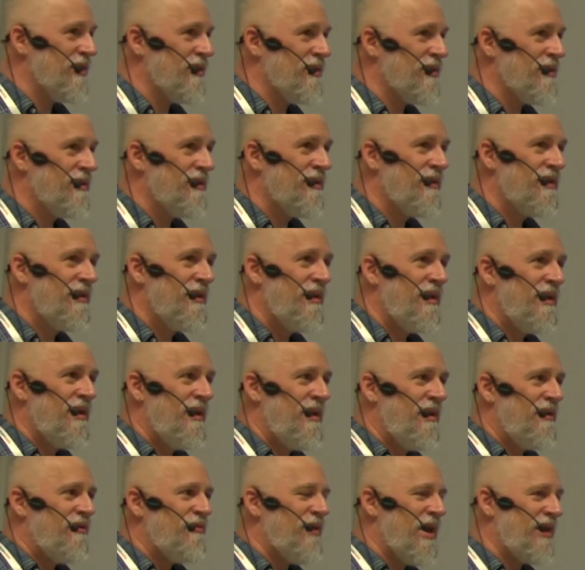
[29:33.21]
you're
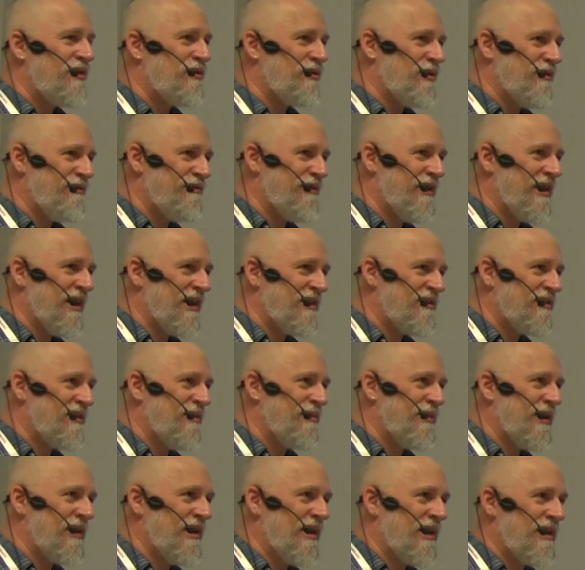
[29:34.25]
retrofitting
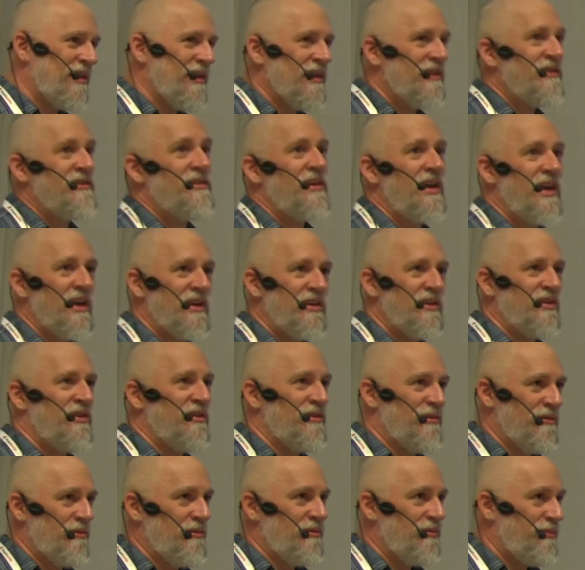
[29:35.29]
something like this
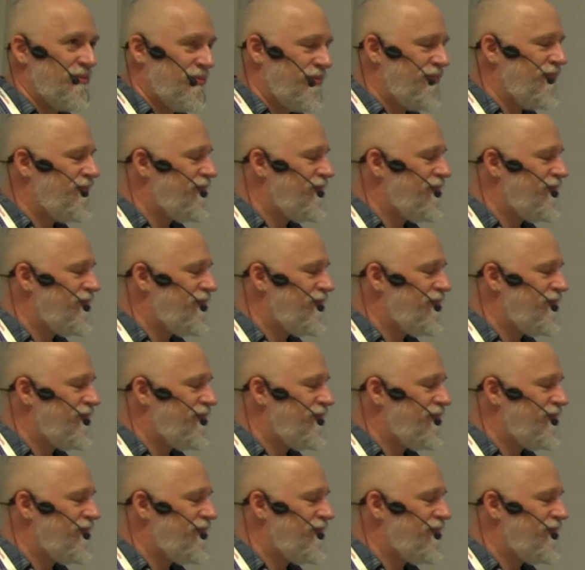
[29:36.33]
into